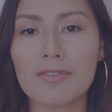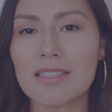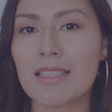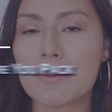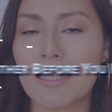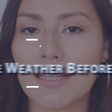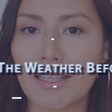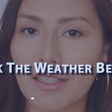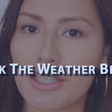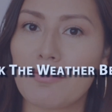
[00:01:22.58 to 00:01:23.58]
of the tips that I
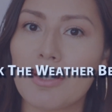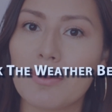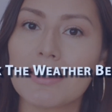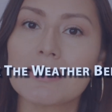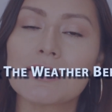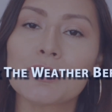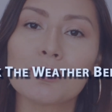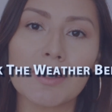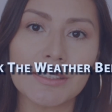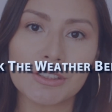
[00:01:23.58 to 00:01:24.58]
can give you is to
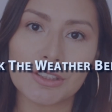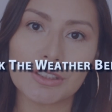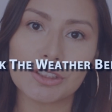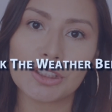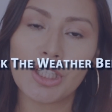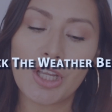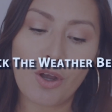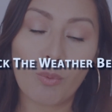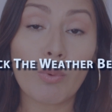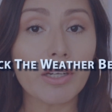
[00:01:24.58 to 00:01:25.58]
research
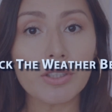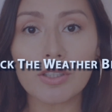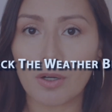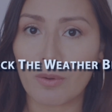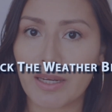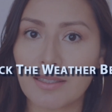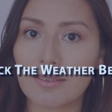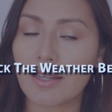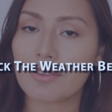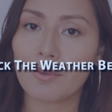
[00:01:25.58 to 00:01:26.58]
where you're going,
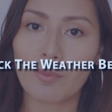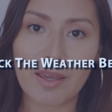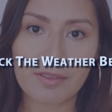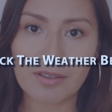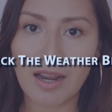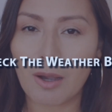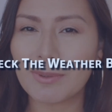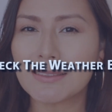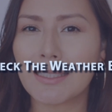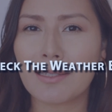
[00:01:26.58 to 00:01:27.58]
like the weather, how
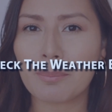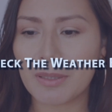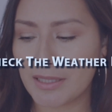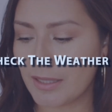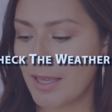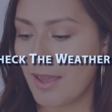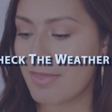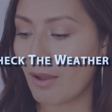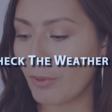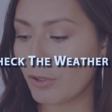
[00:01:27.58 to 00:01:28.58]
it's gonna be.
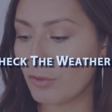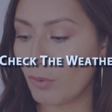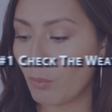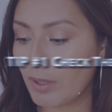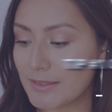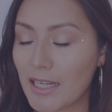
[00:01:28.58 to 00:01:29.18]
That way you know what